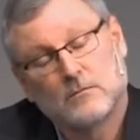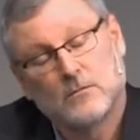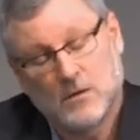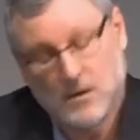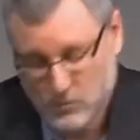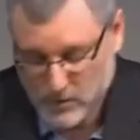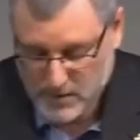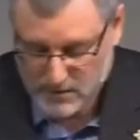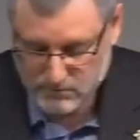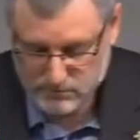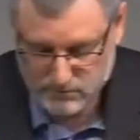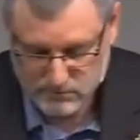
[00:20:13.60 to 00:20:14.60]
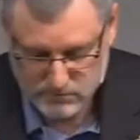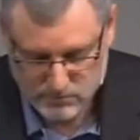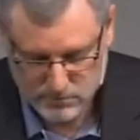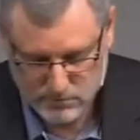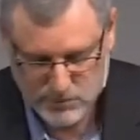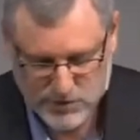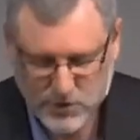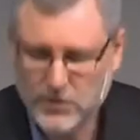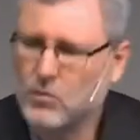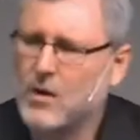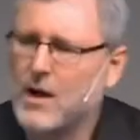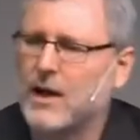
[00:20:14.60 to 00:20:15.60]
Well, we turn
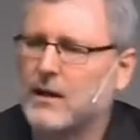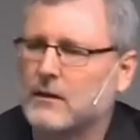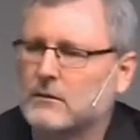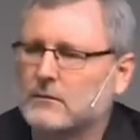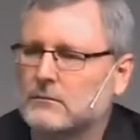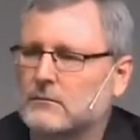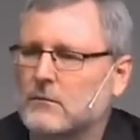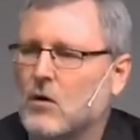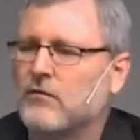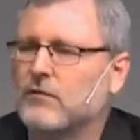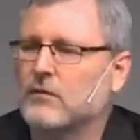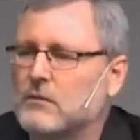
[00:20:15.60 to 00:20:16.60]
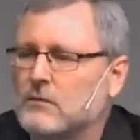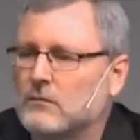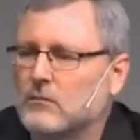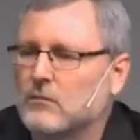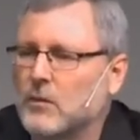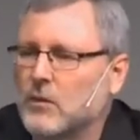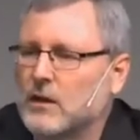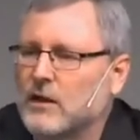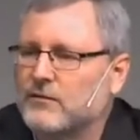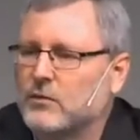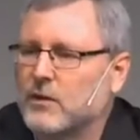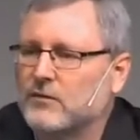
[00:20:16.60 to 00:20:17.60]
away often when we're
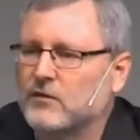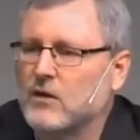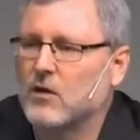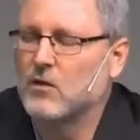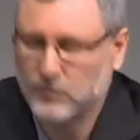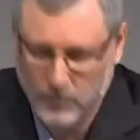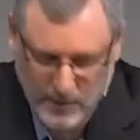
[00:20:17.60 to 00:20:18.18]
left to ourselves.